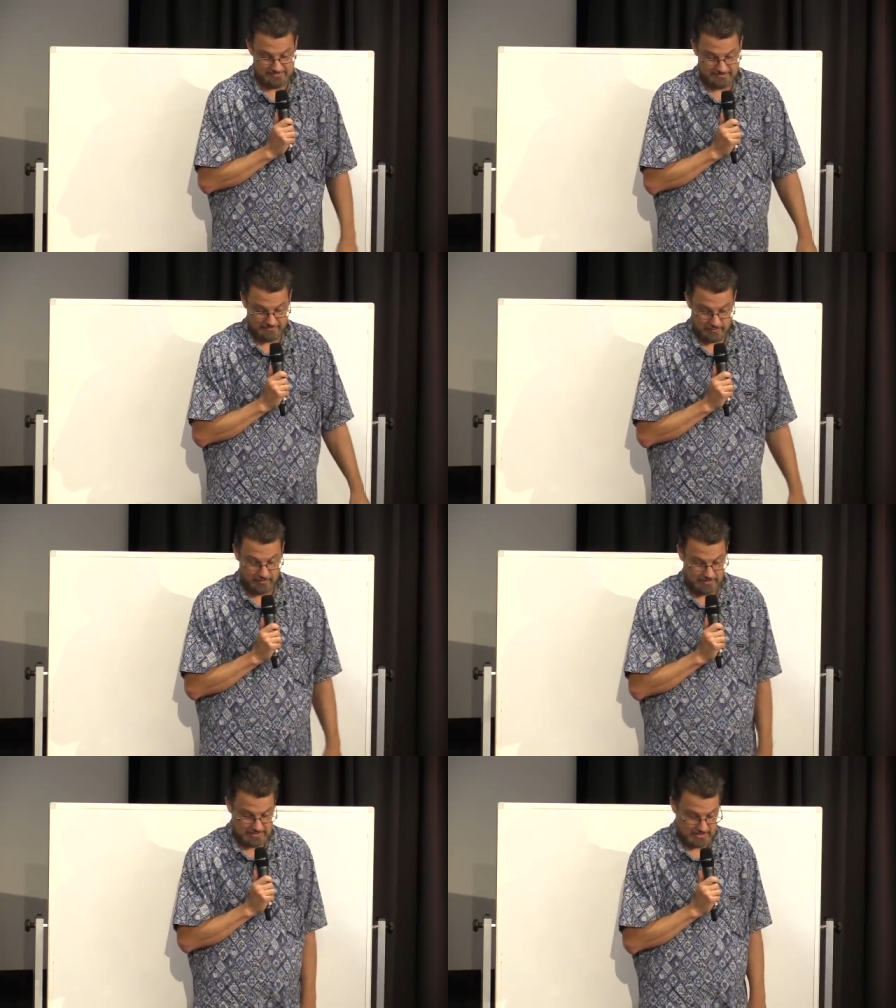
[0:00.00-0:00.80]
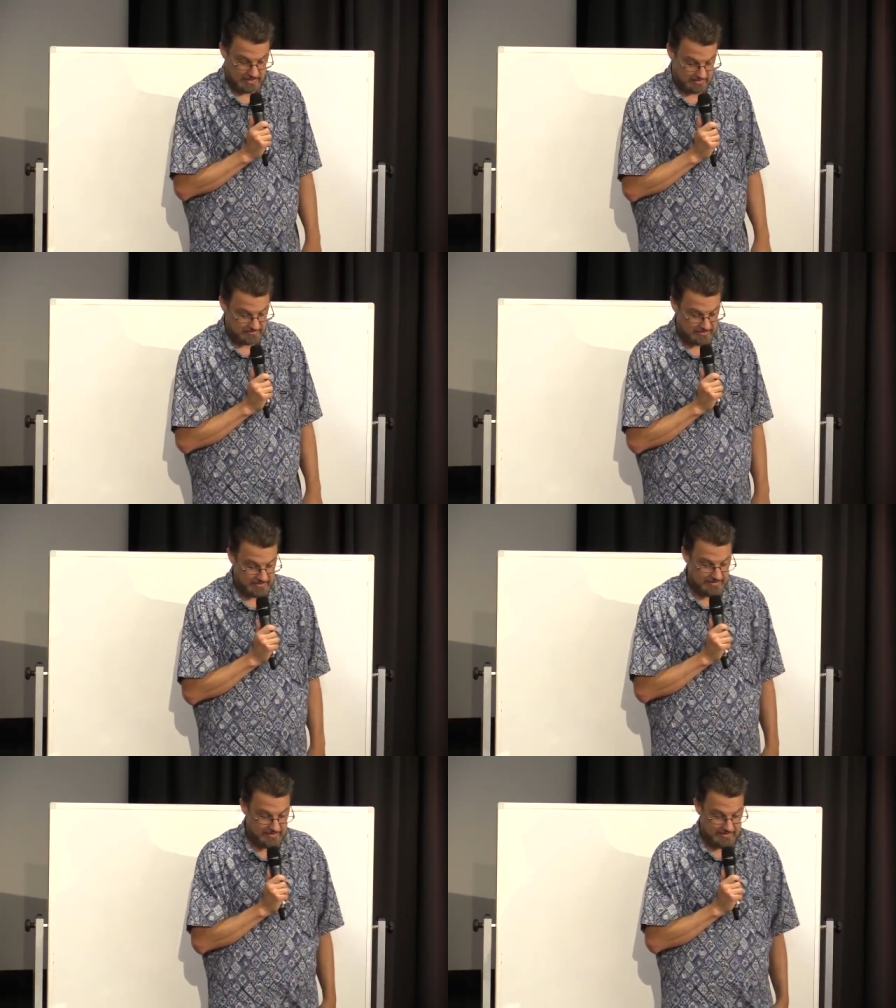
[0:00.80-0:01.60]
If you want to save
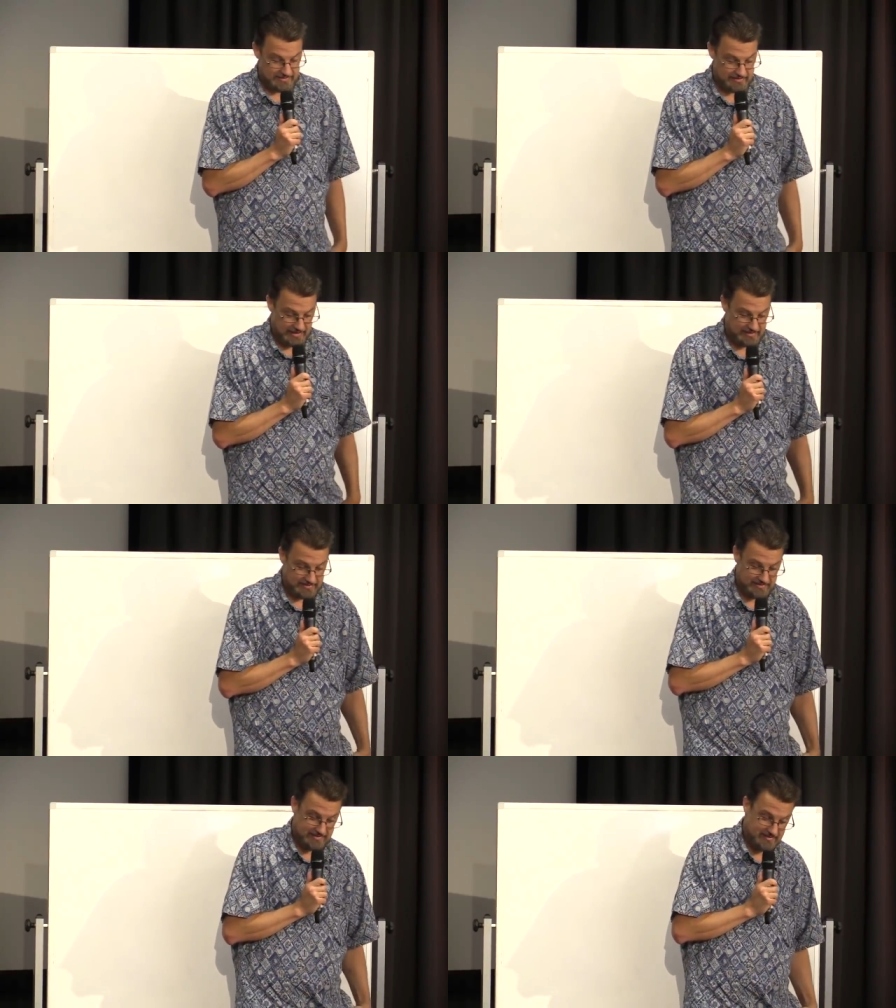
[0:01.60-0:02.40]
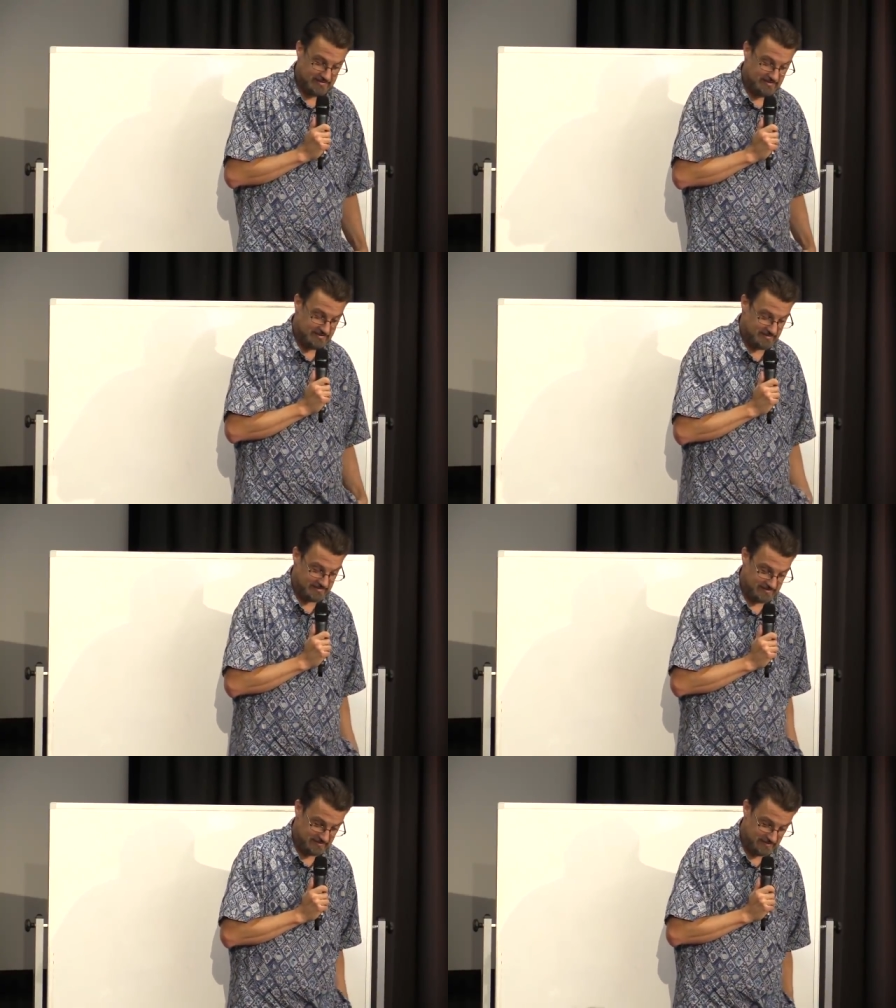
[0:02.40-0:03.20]
that
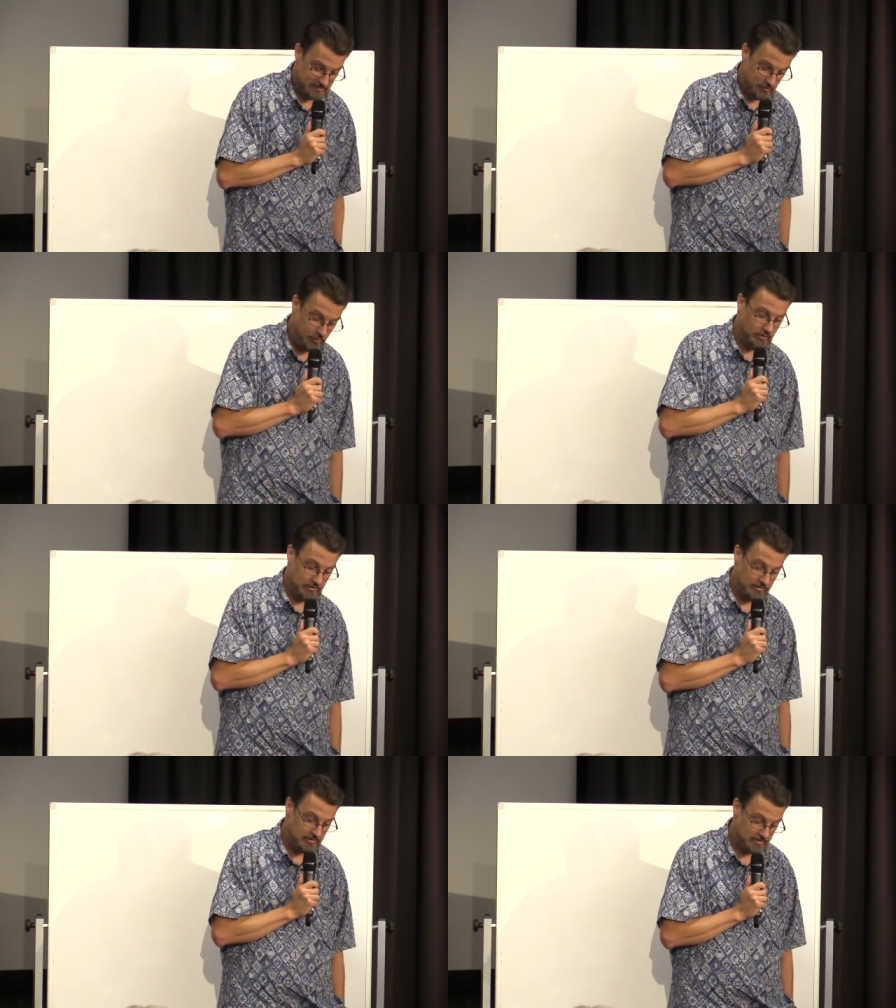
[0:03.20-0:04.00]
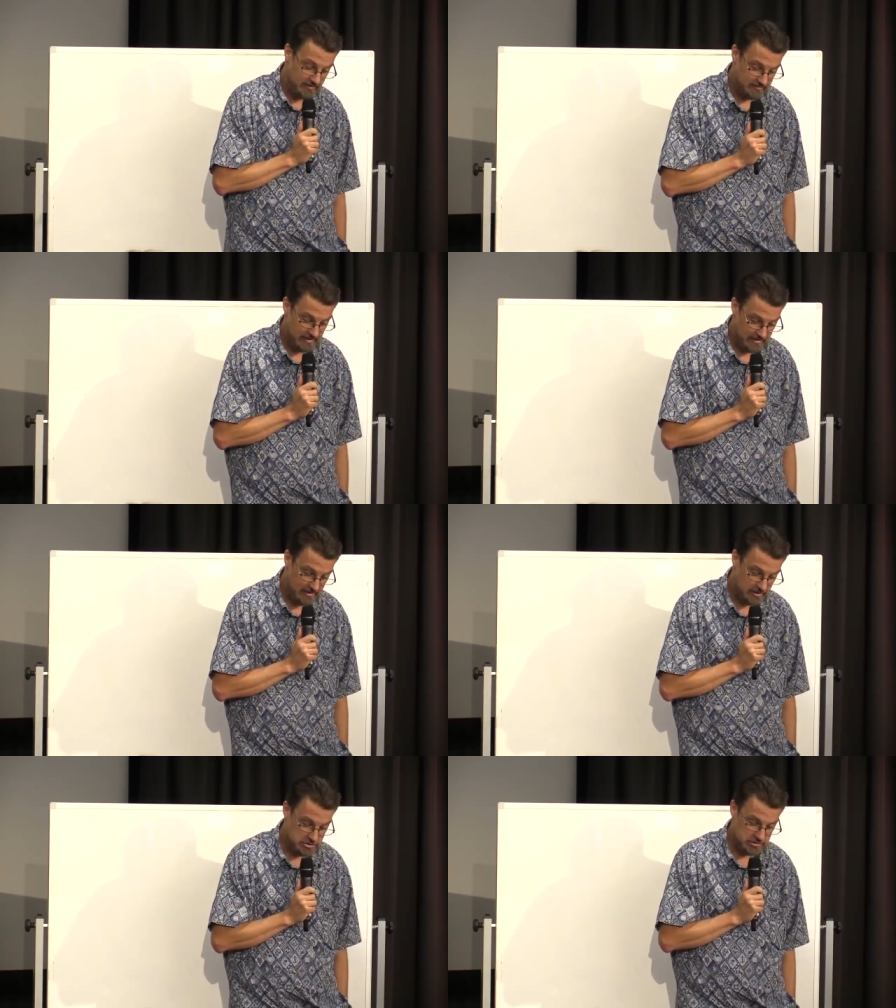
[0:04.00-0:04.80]
ruler of that
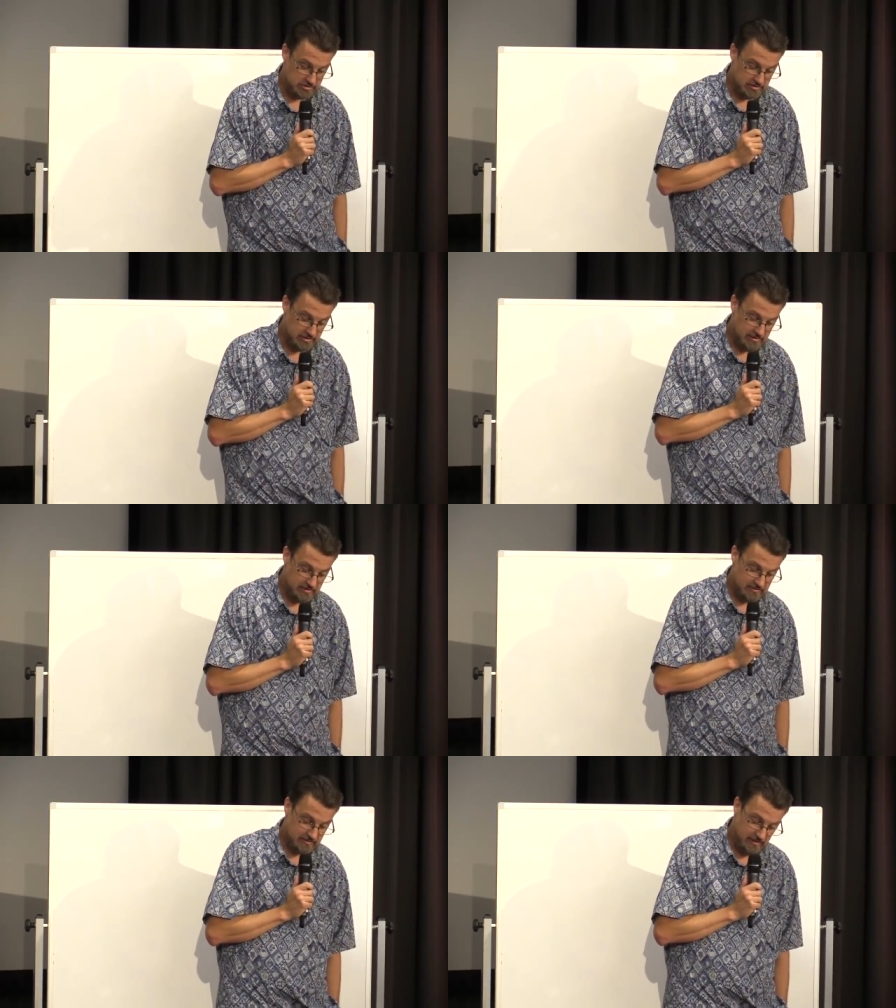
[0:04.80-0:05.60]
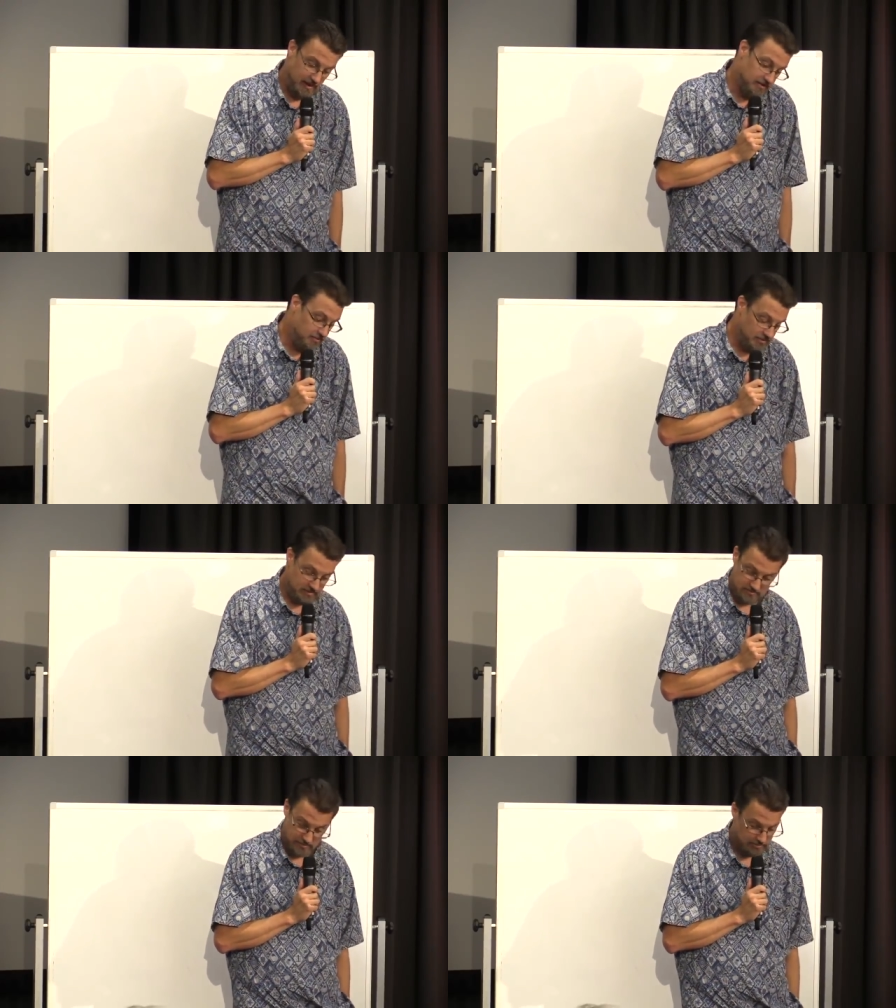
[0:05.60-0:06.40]
nation, God,
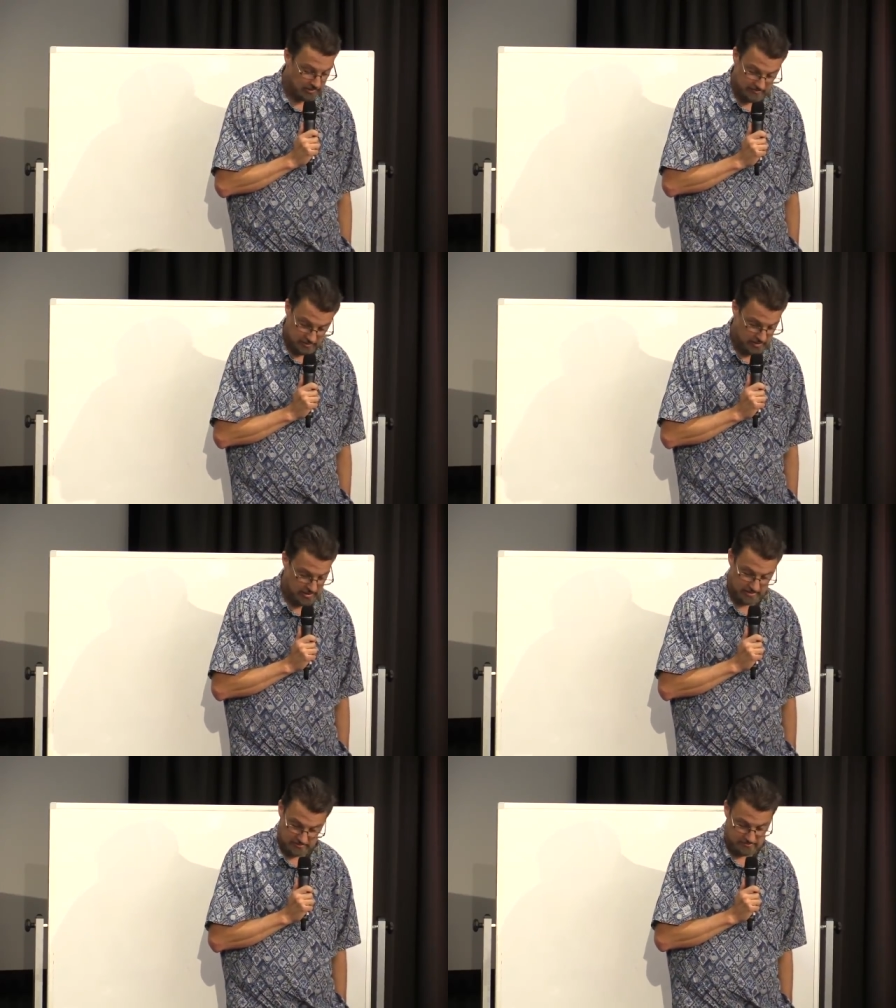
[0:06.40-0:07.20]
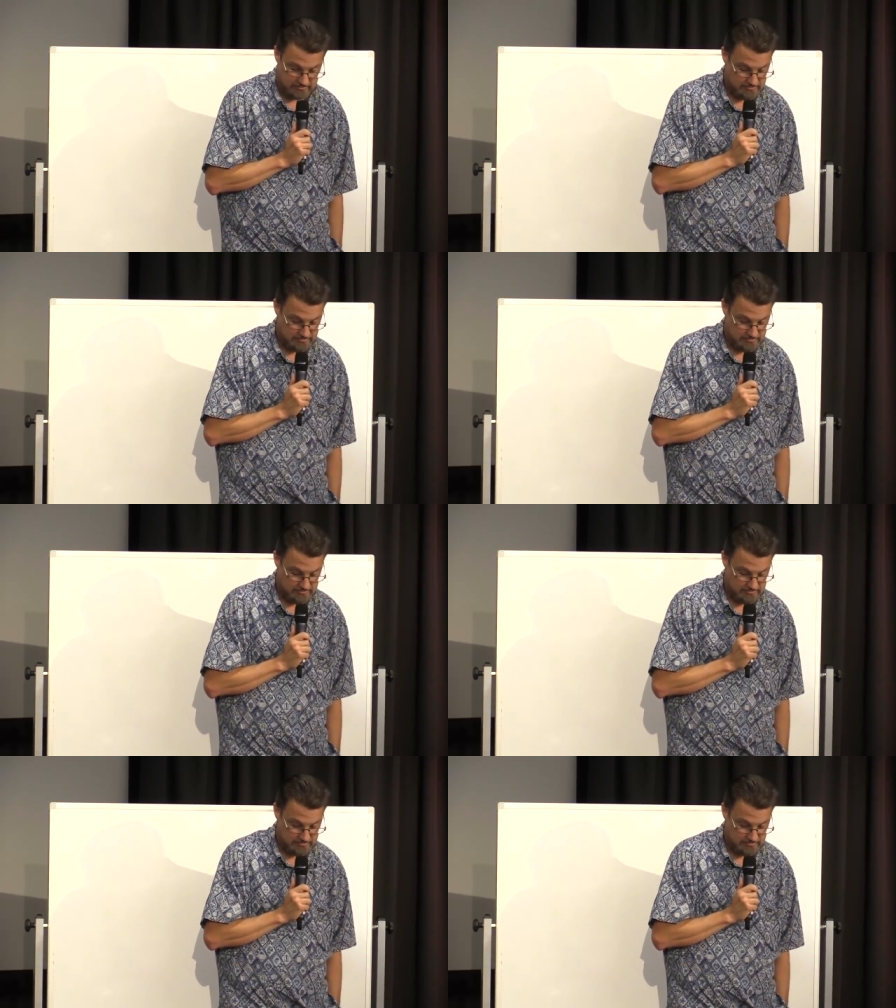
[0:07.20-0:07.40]
we believe you can.